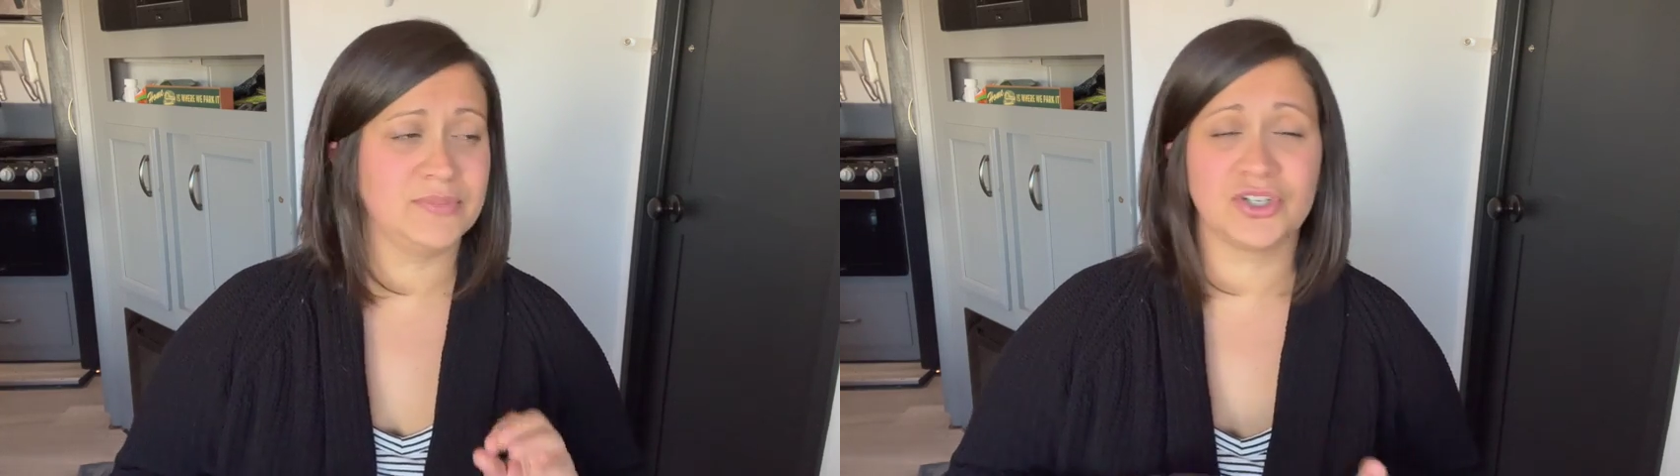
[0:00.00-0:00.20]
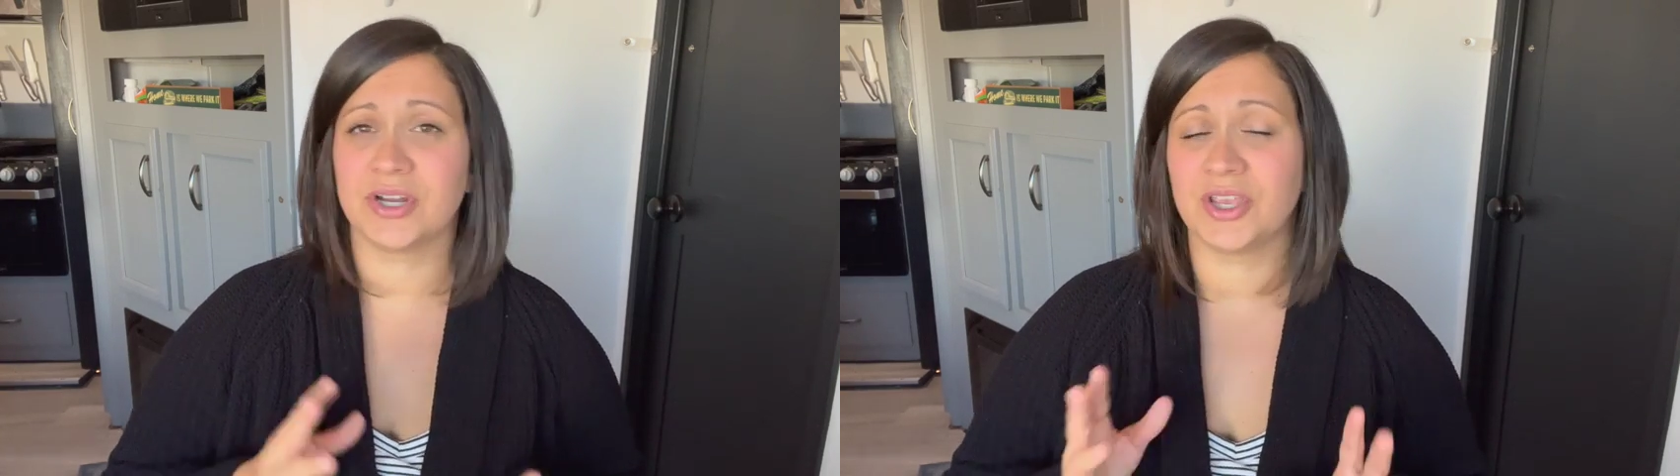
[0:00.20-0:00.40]

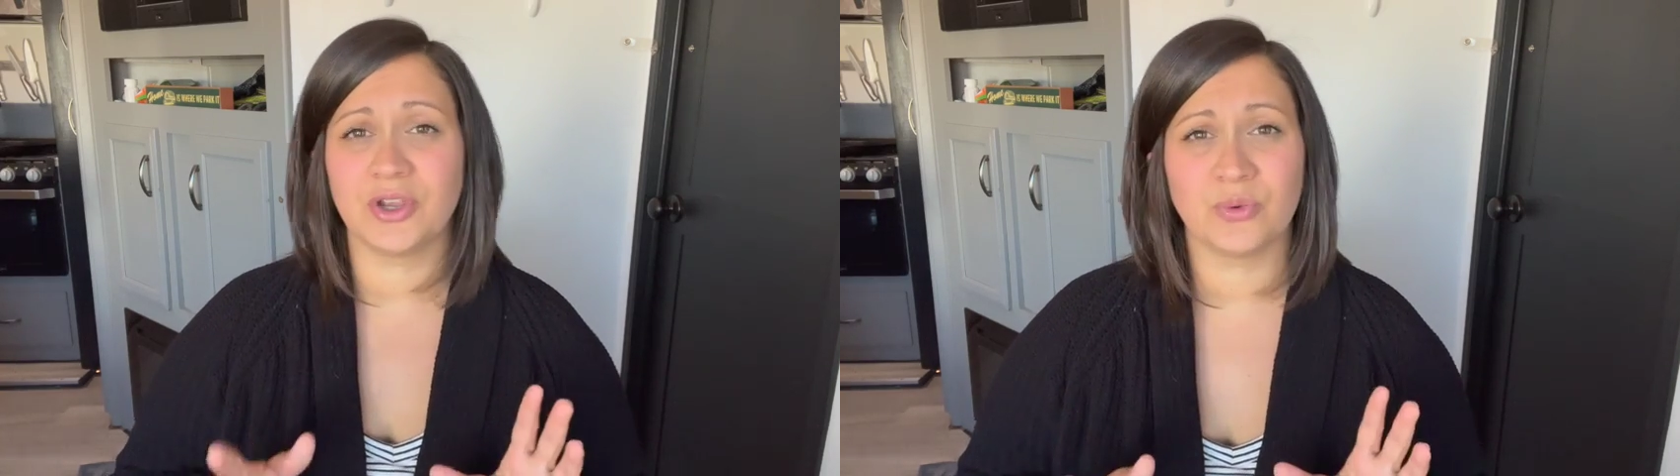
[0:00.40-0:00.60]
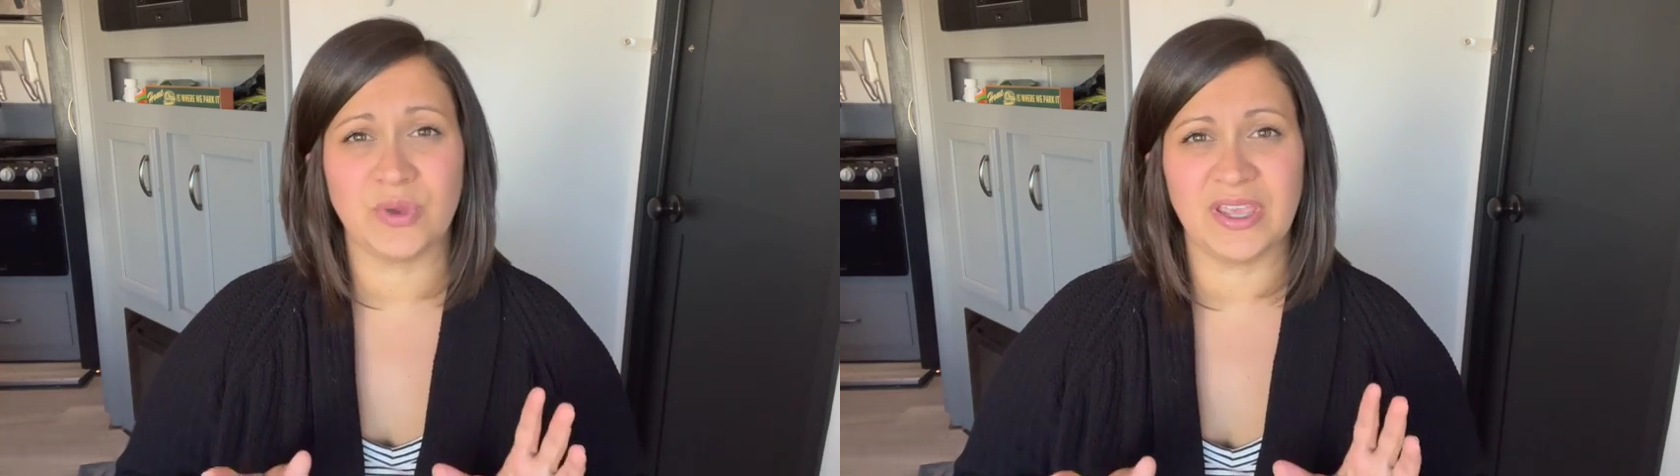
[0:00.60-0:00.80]
during
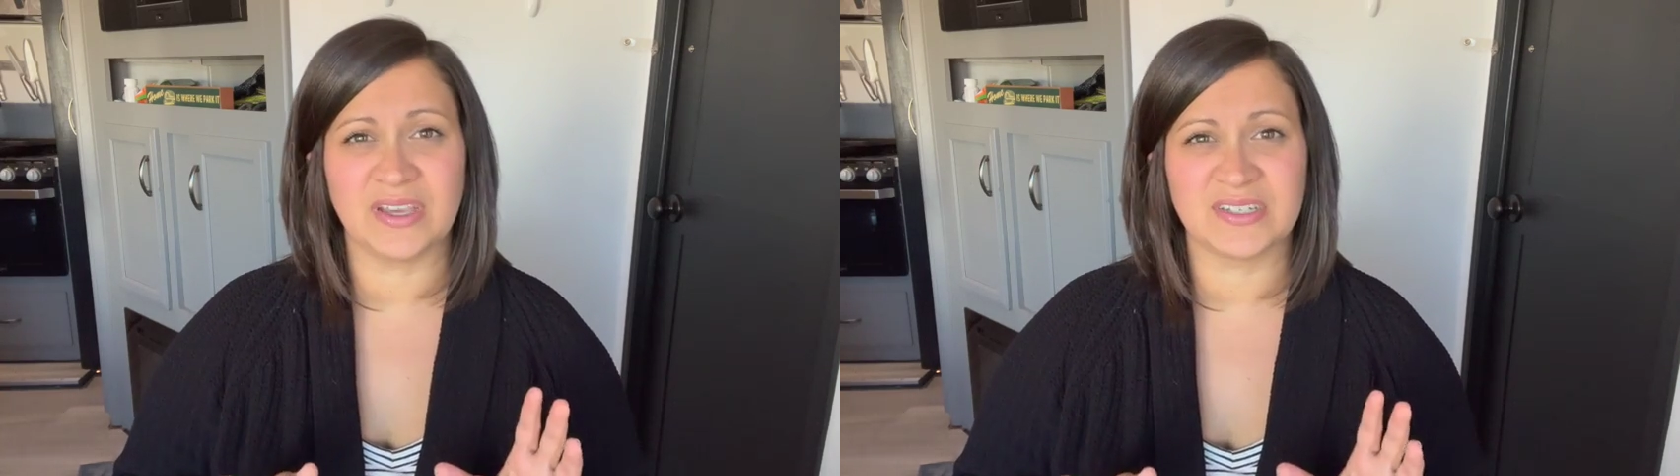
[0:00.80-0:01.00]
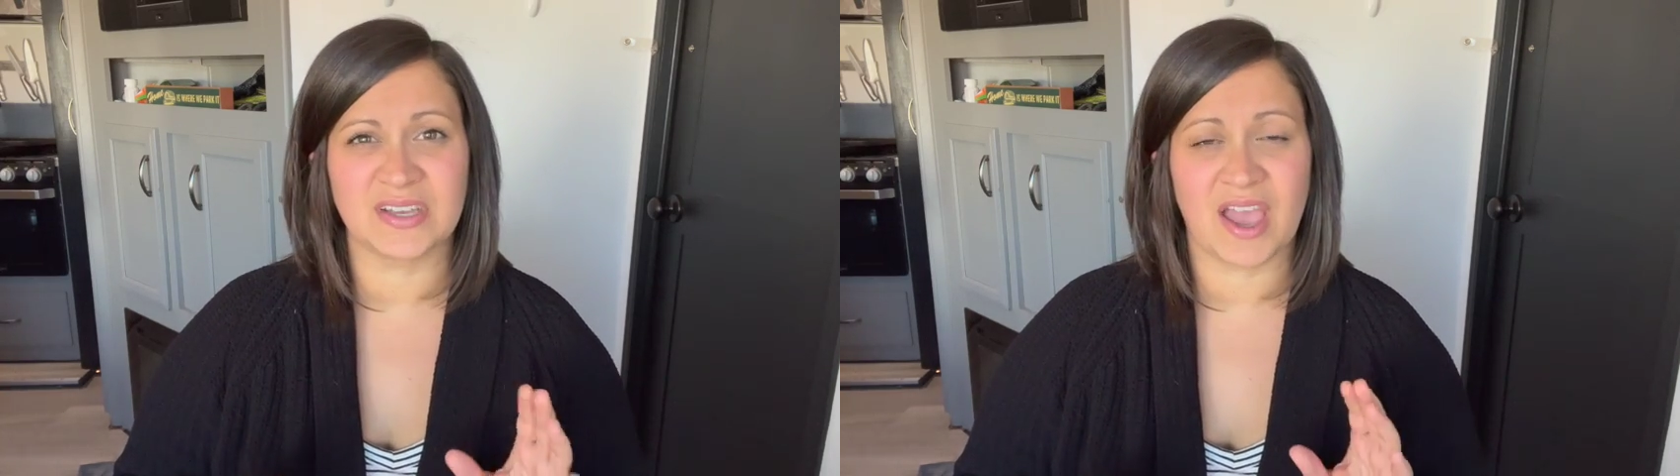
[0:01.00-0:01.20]
your
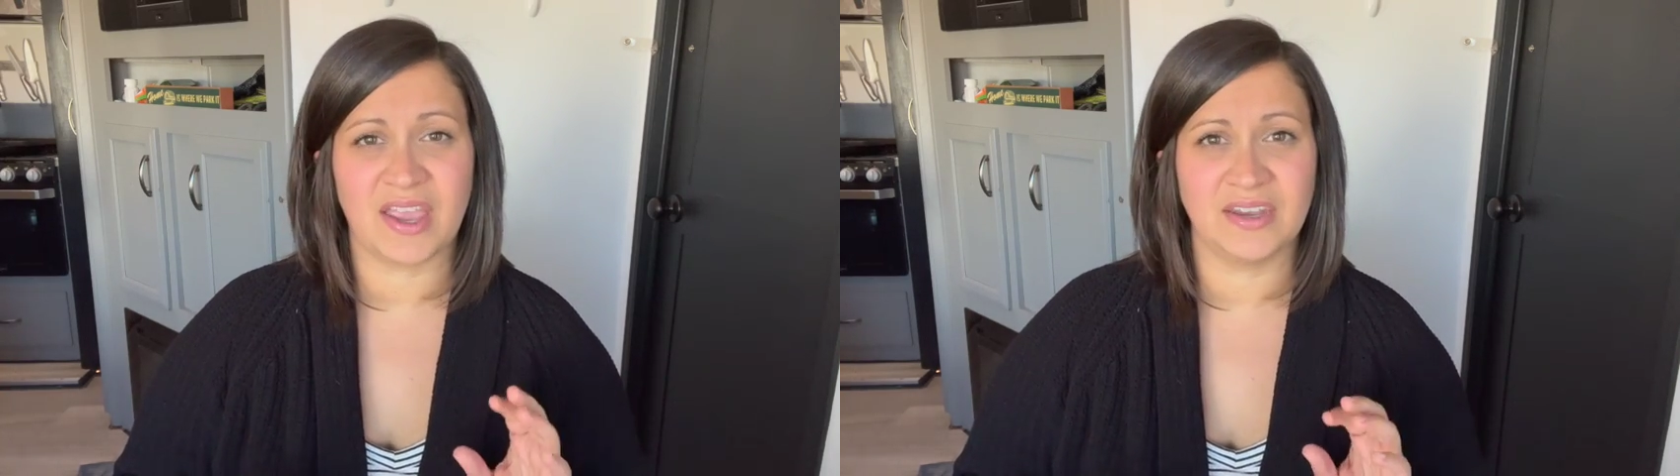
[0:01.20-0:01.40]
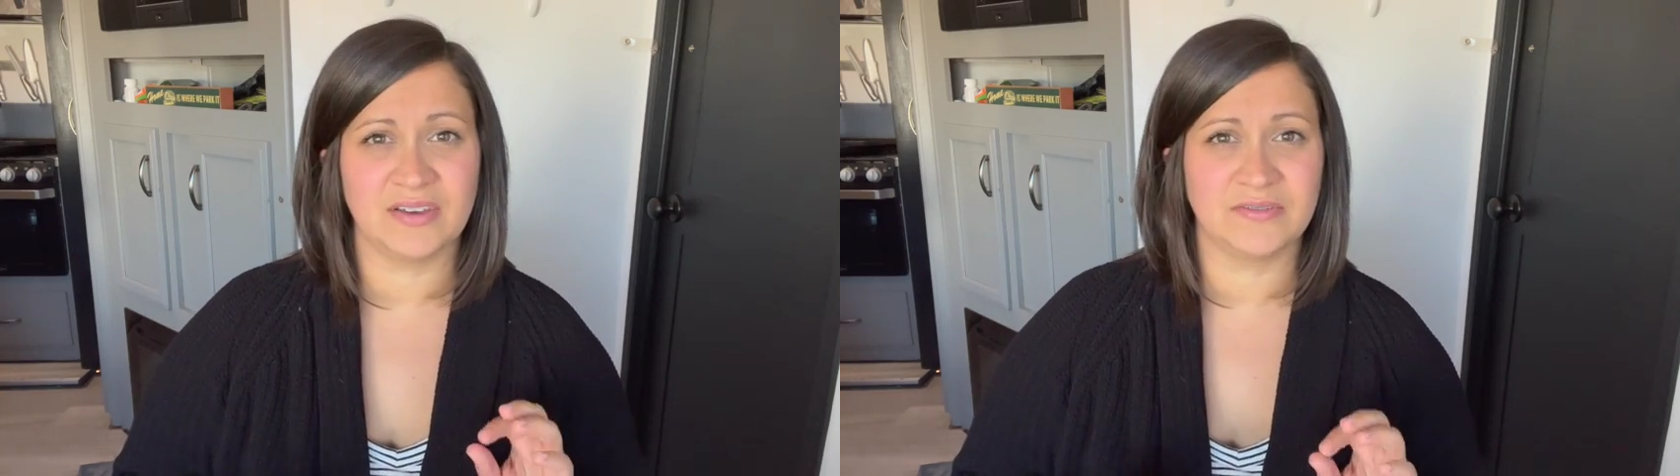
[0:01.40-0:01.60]
week to
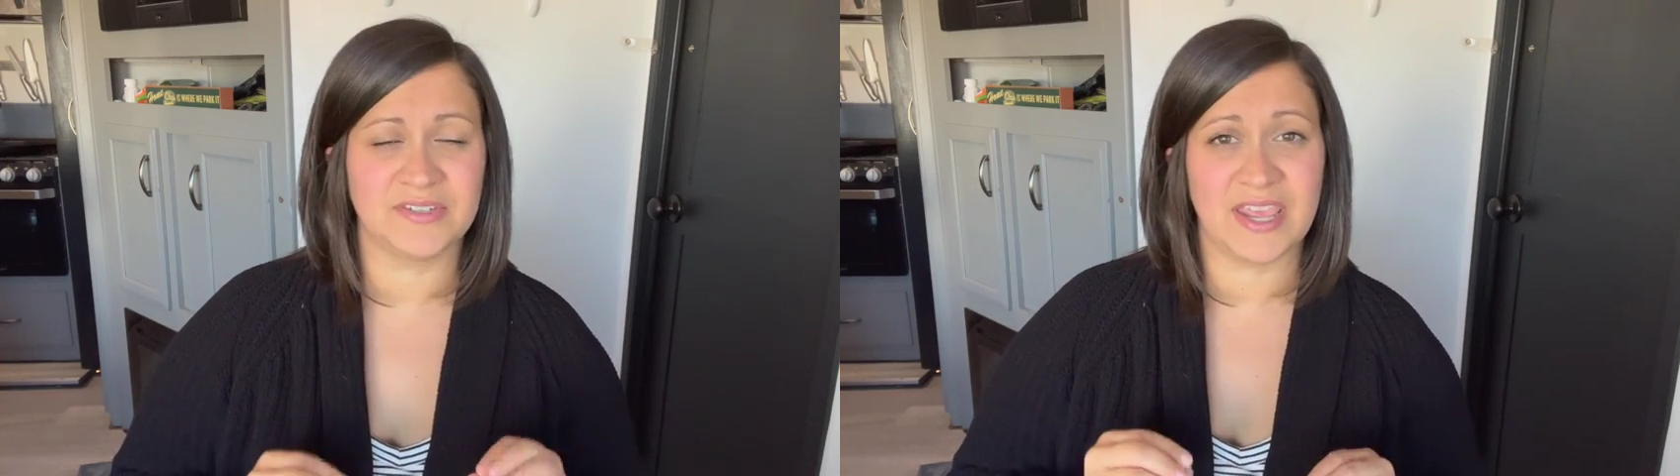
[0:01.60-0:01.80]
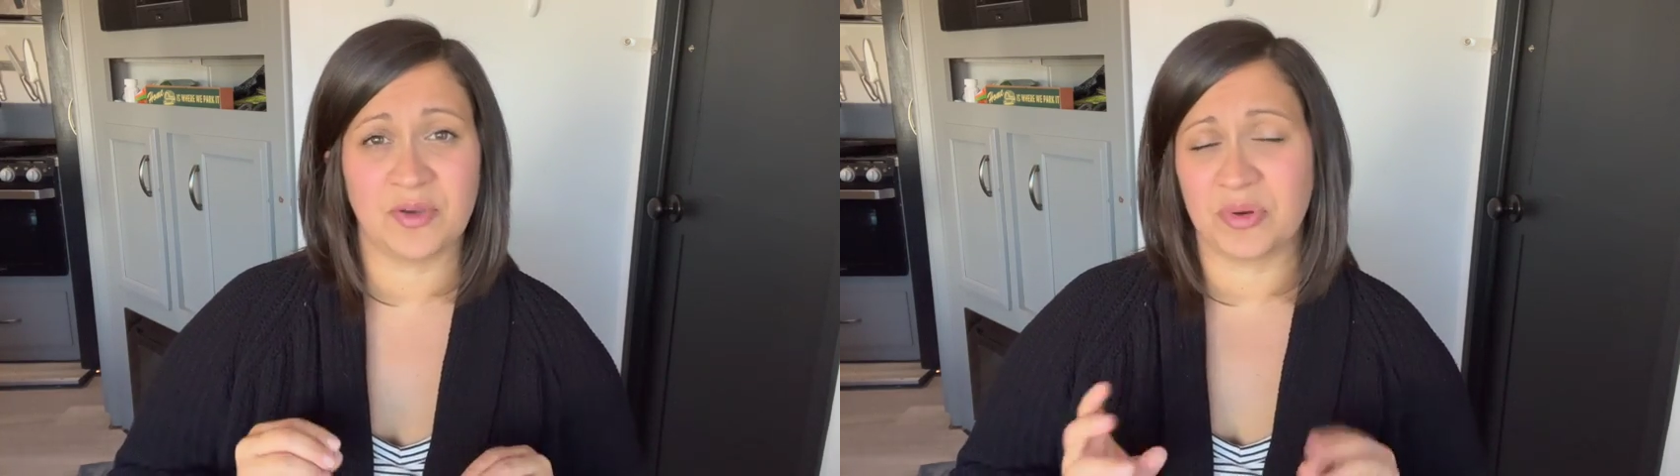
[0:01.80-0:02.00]
kind of
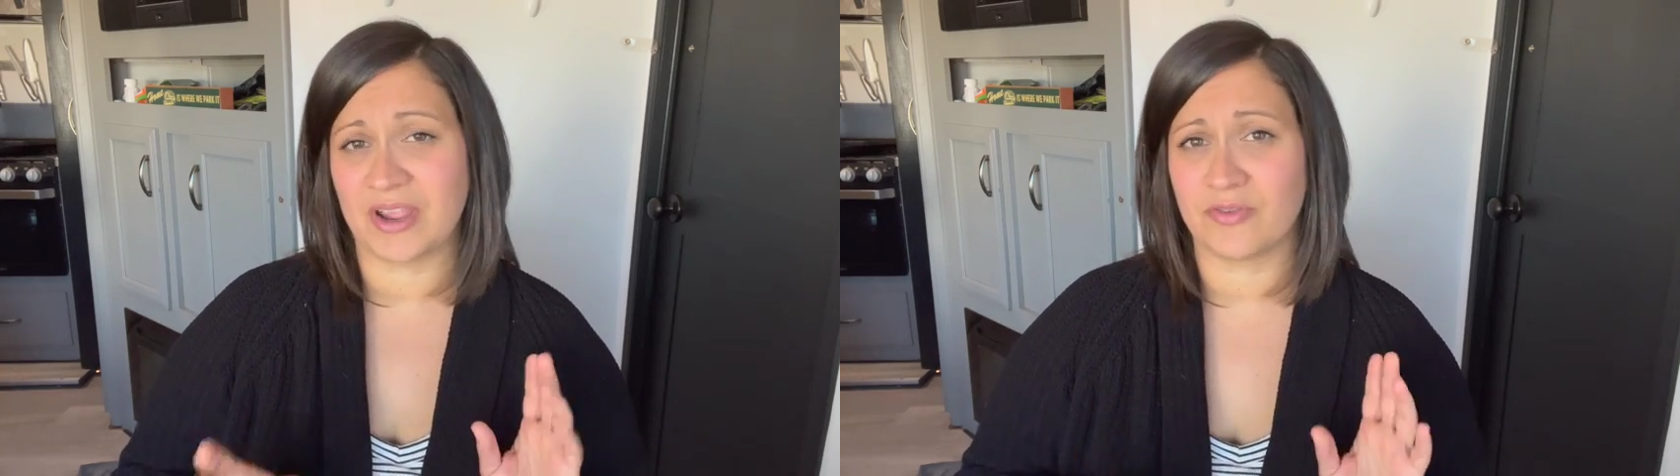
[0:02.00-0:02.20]
take a break